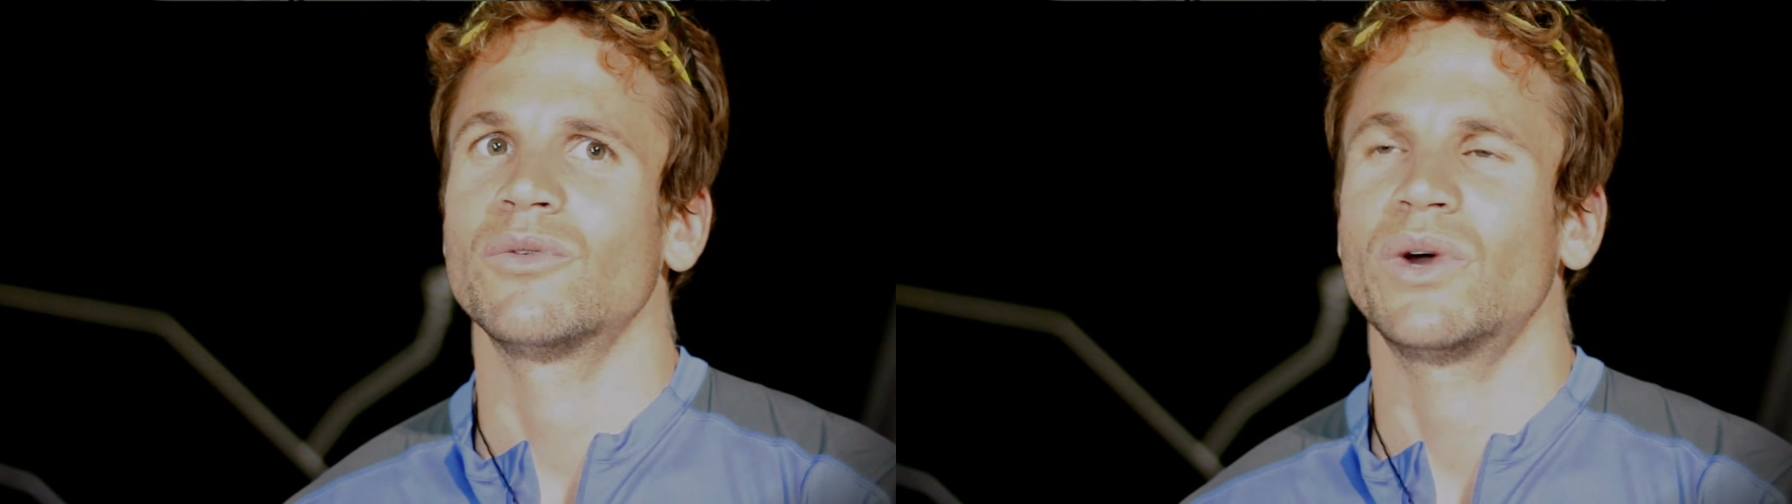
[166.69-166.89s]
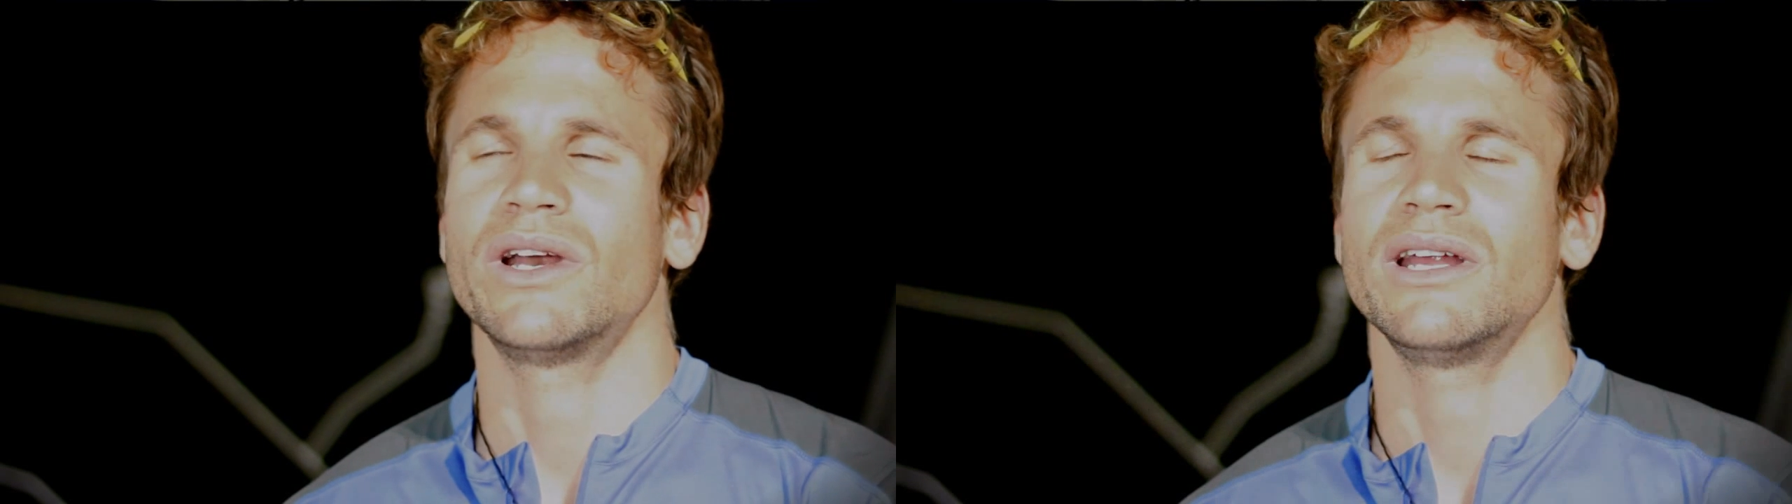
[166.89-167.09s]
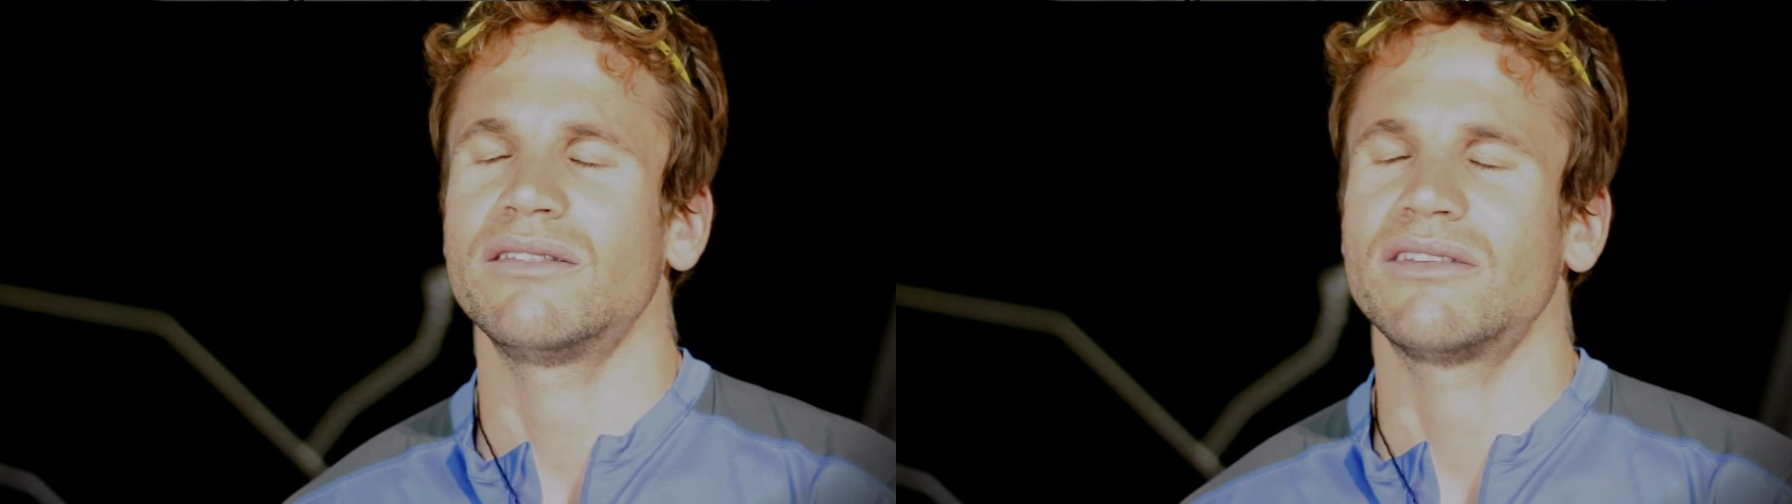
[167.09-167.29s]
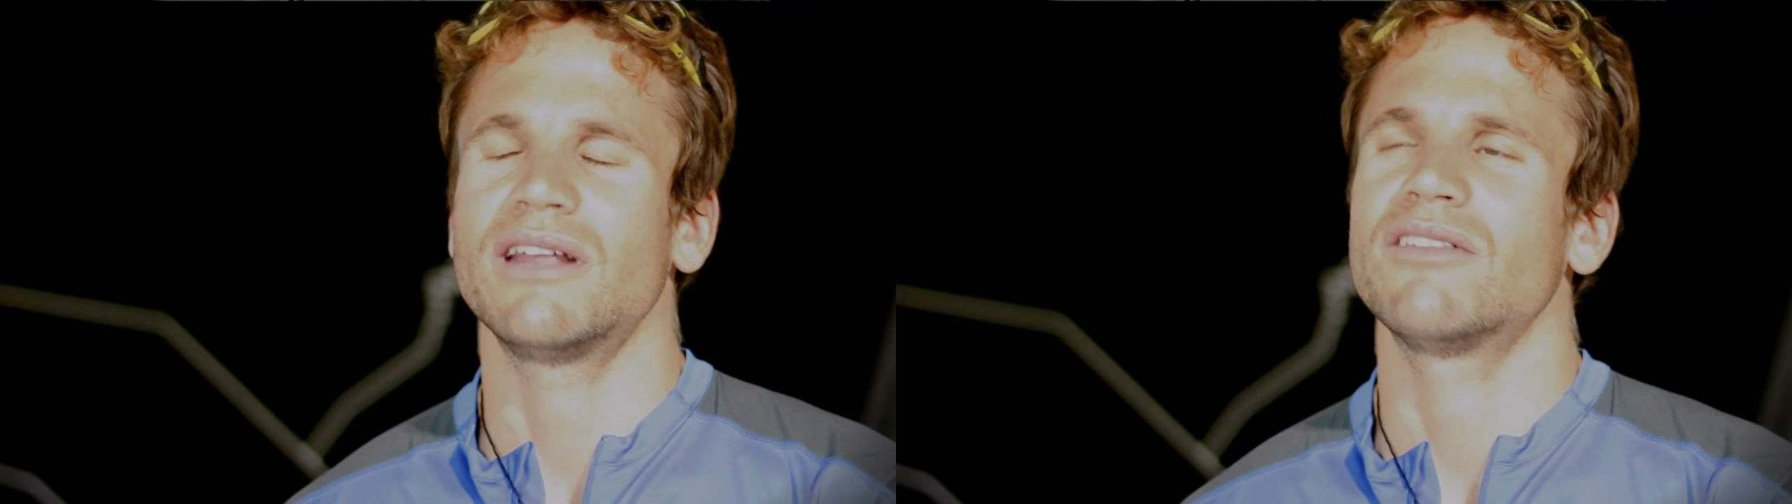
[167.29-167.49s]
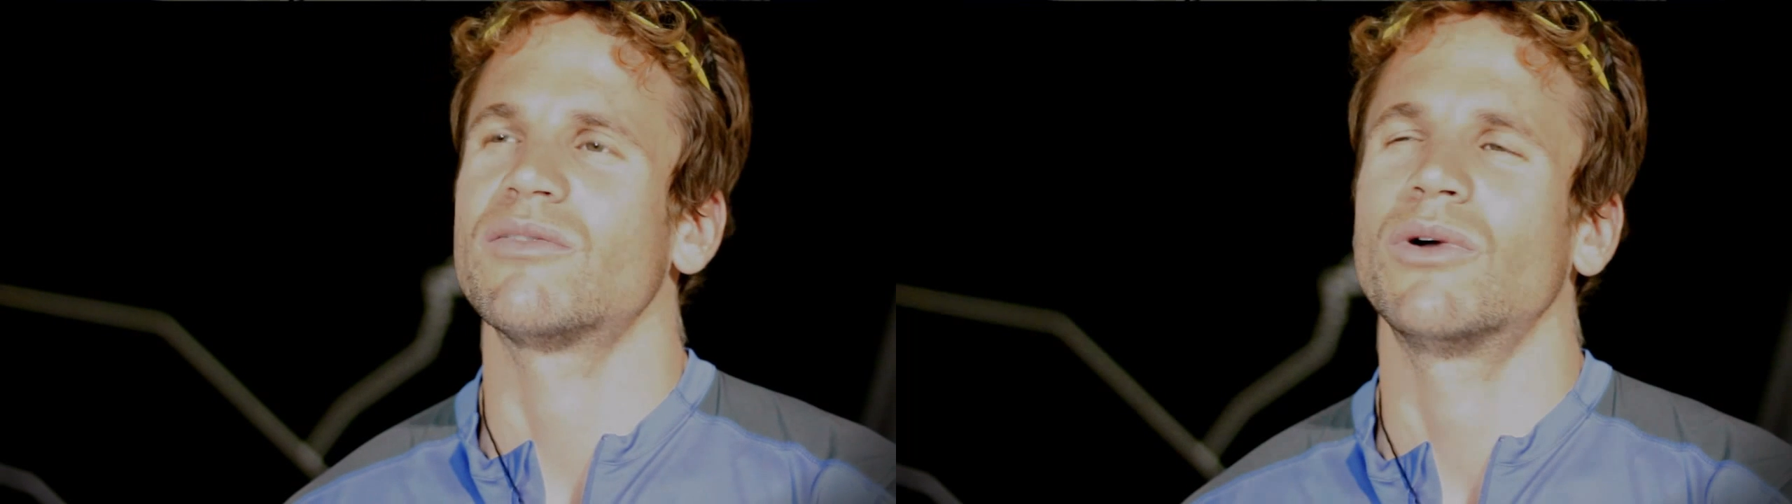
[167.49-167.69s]
very
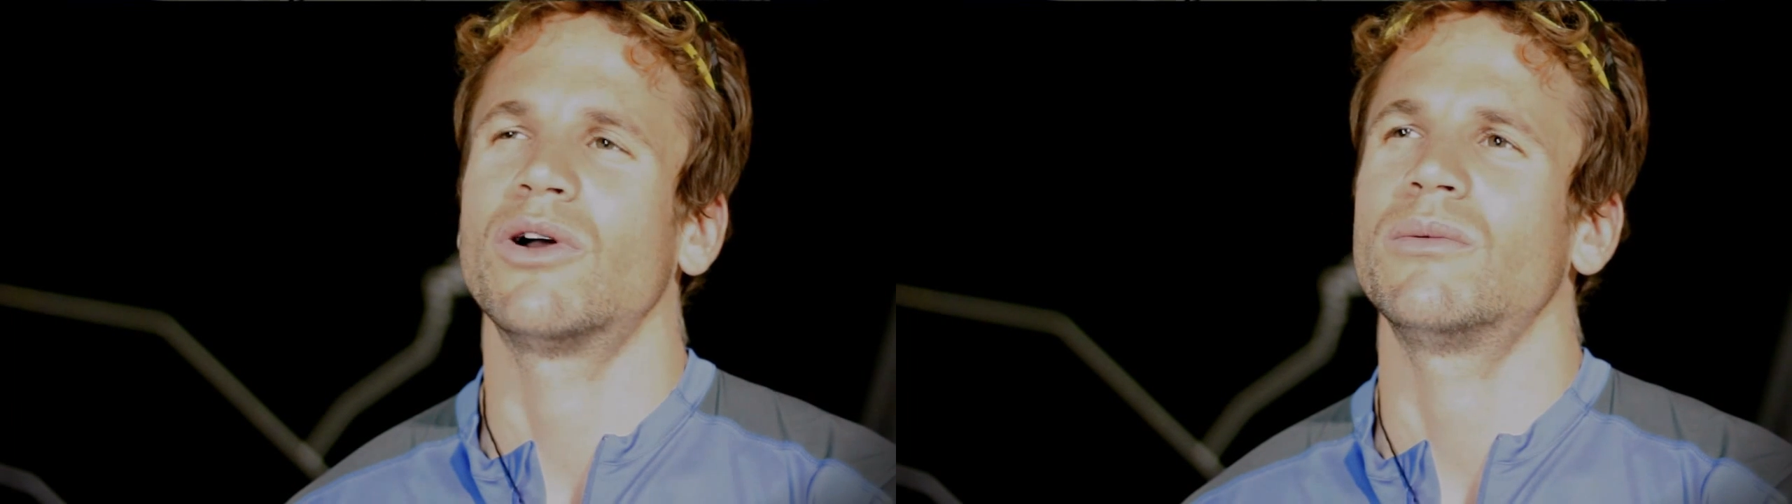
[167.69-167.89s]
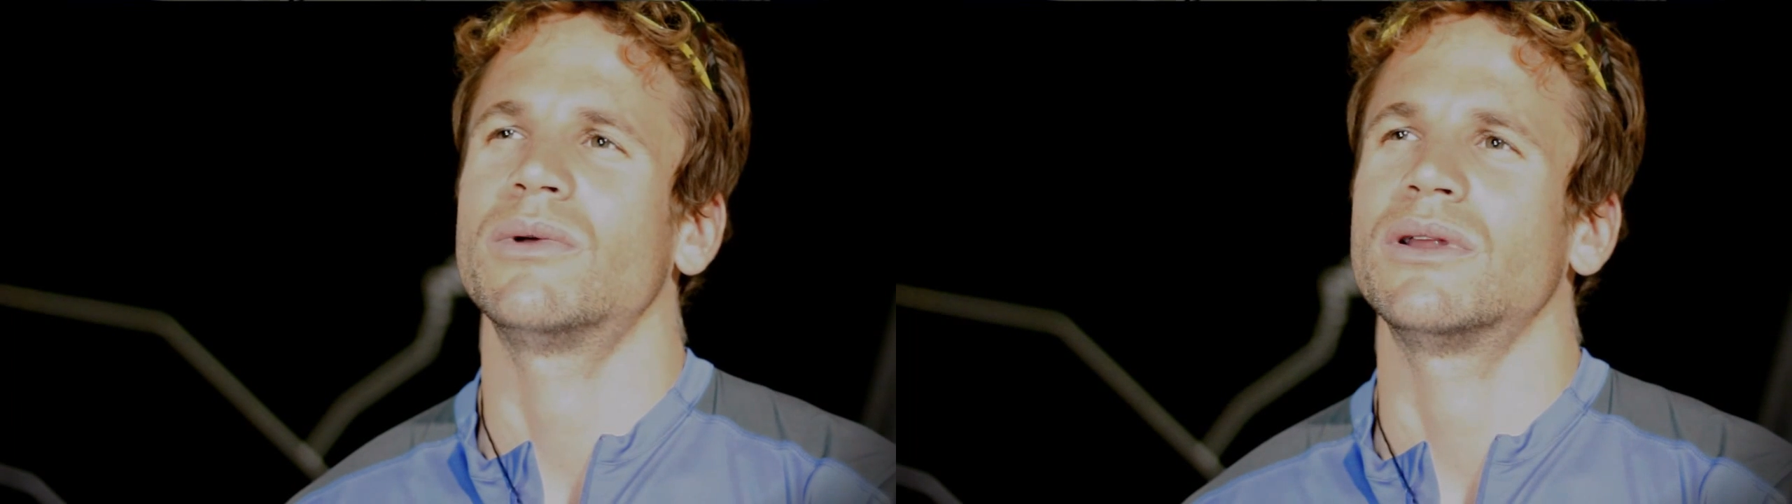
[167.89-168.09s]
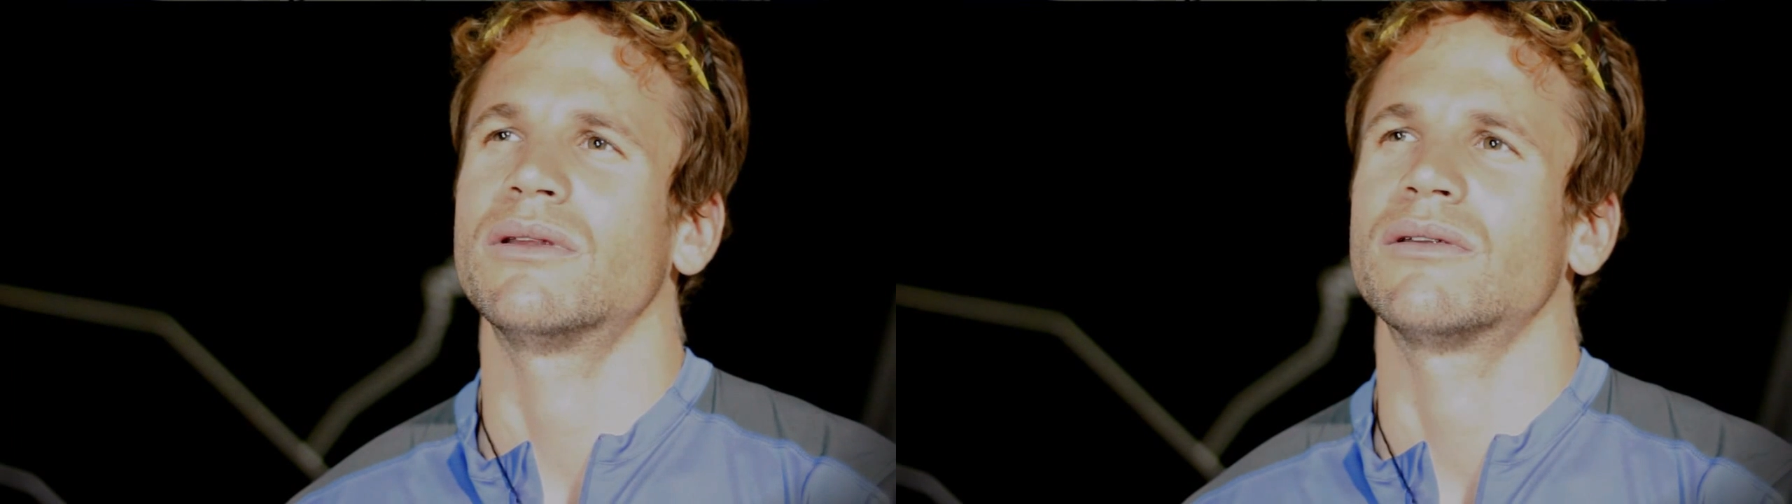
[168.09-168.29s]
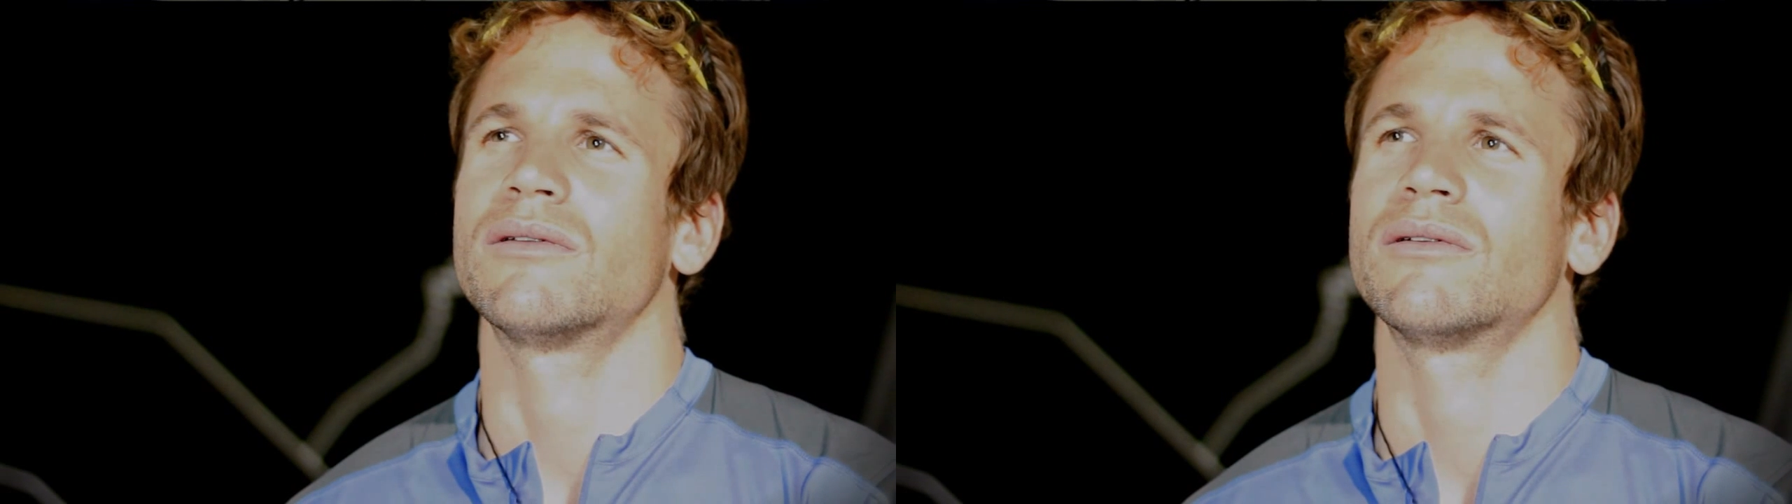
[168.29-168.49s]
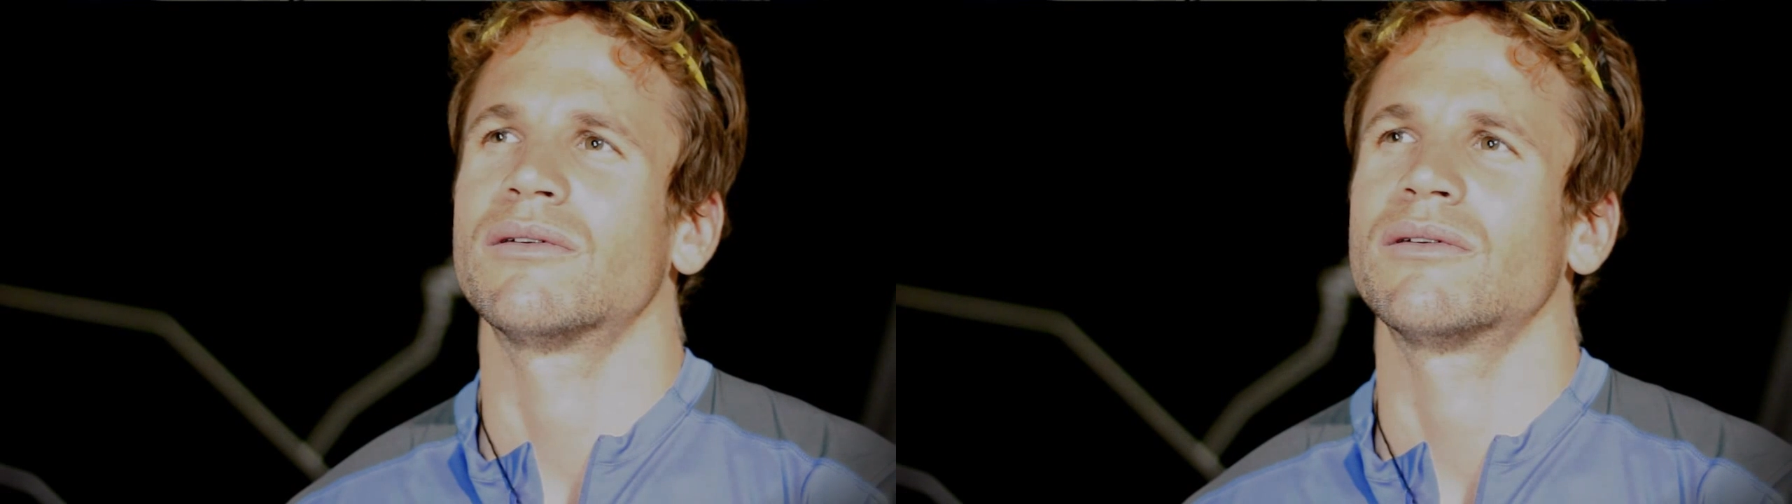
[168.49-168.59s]
intense moment.